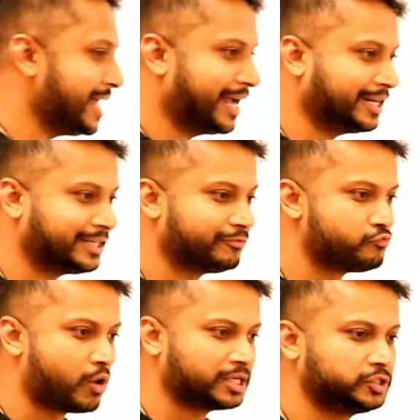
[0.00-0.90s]
negative,
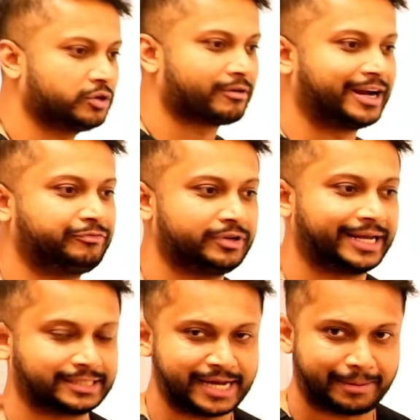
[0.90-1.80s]
what's your rightful
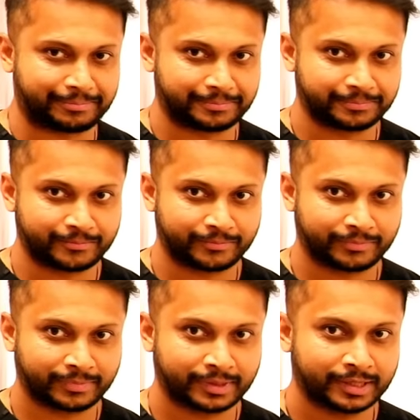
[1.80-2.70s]
next step?
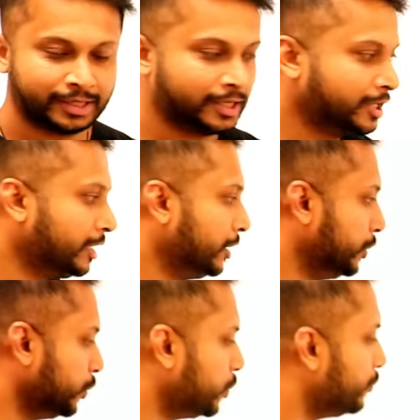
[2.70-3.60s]

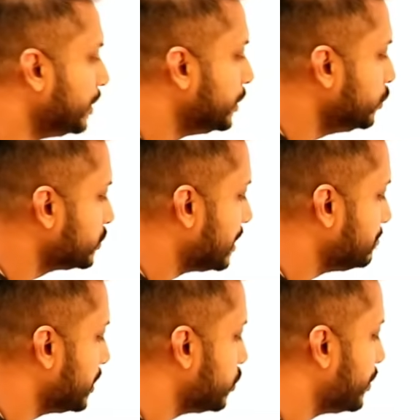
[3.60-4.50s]
You will do
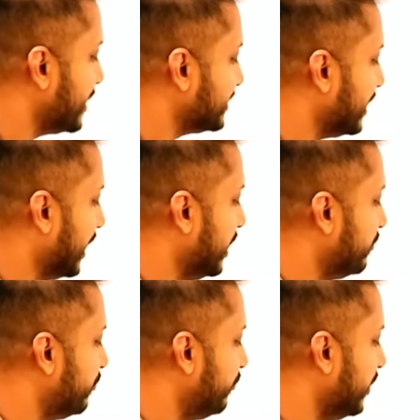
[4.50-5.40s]
something known as an
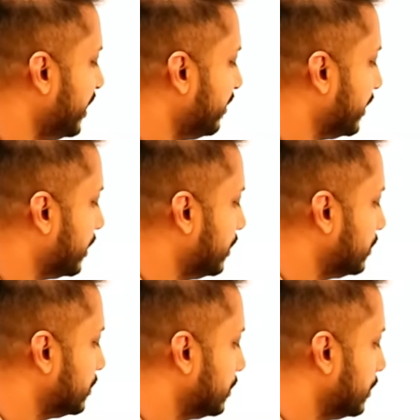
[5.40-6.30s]

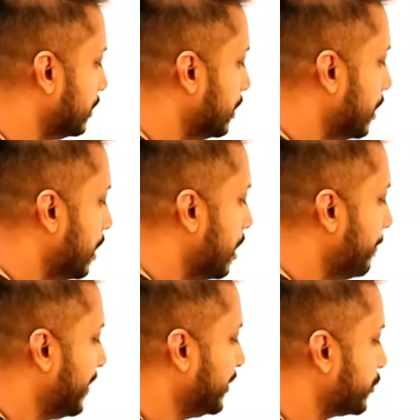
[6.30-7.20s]
inferior
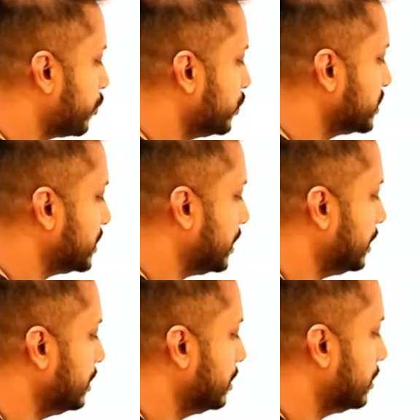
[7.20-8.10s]

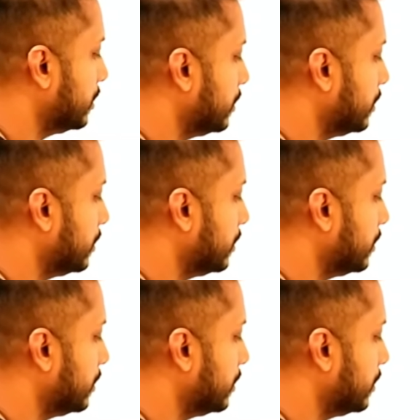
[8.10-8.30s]
petrosal